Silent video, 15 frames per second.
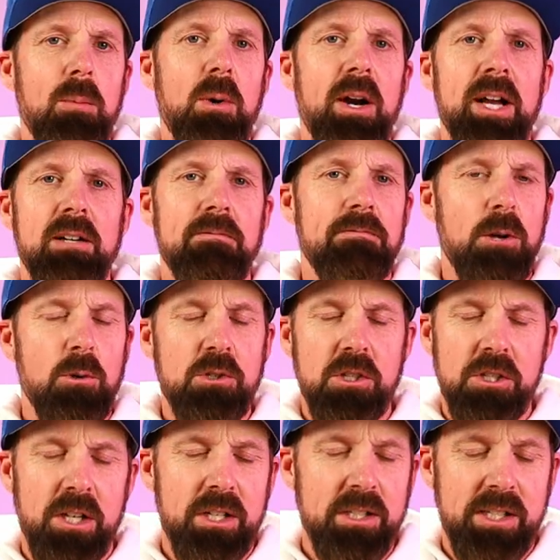brand frozen
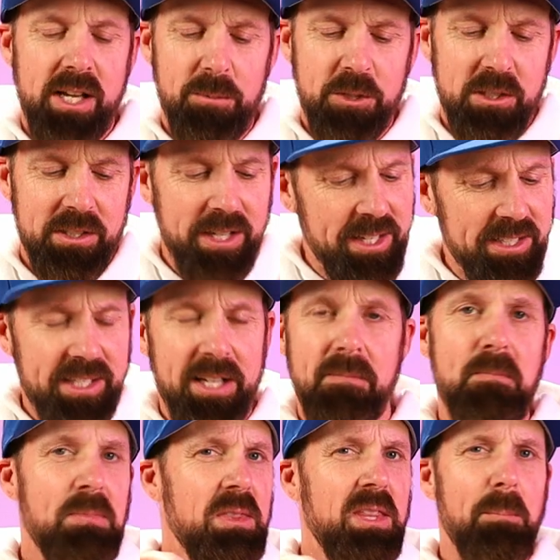chicken sandwiches. Like I said,
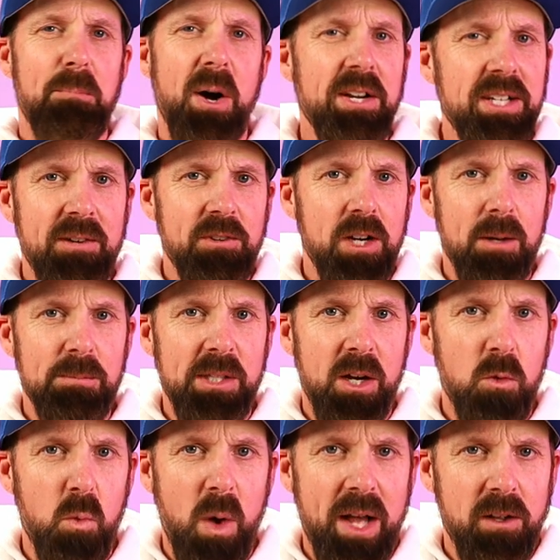the bun never comes
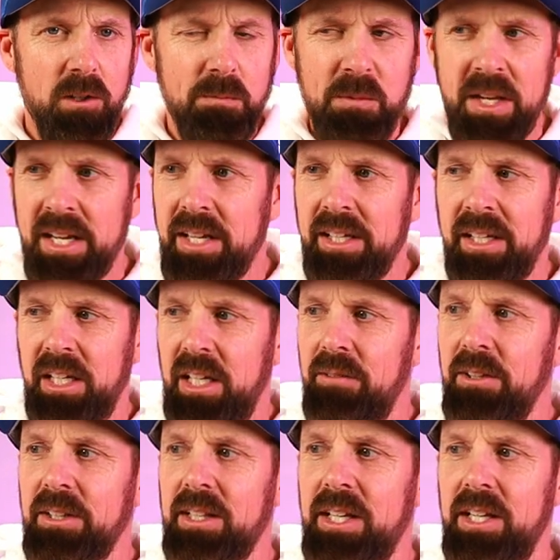out well.
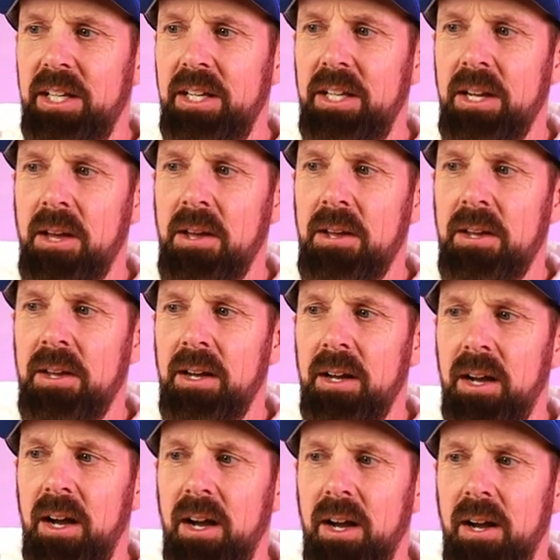Even the
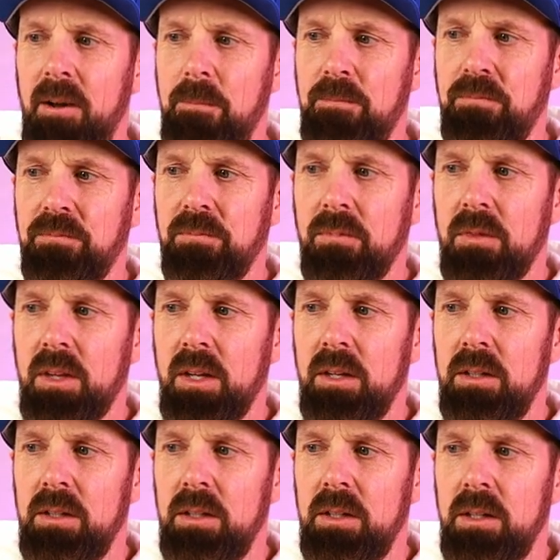
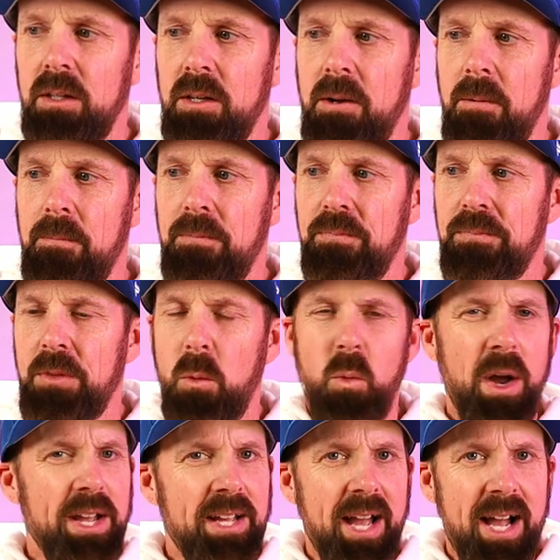
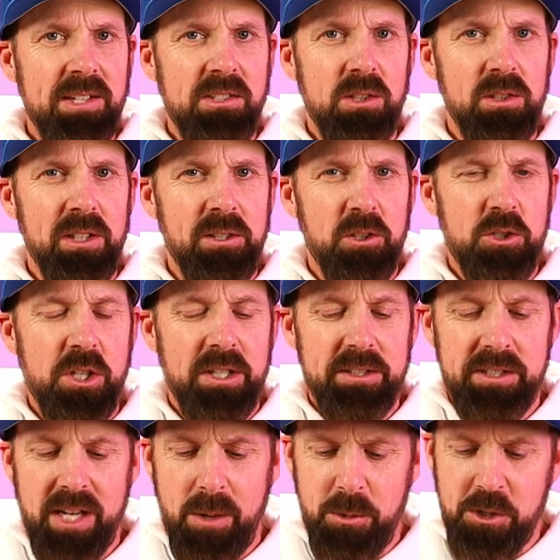White Castle little chicken
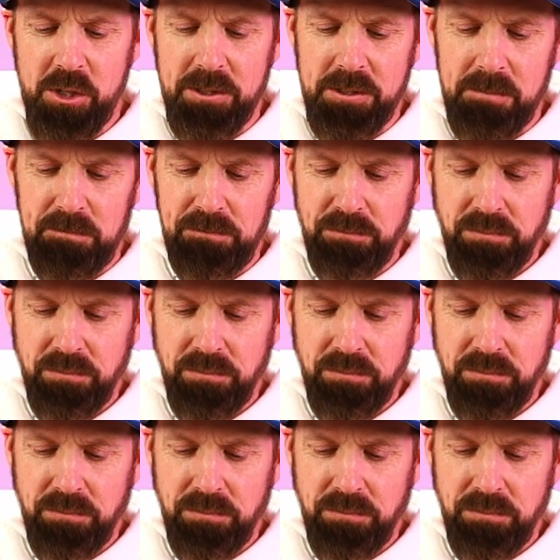sandwiches,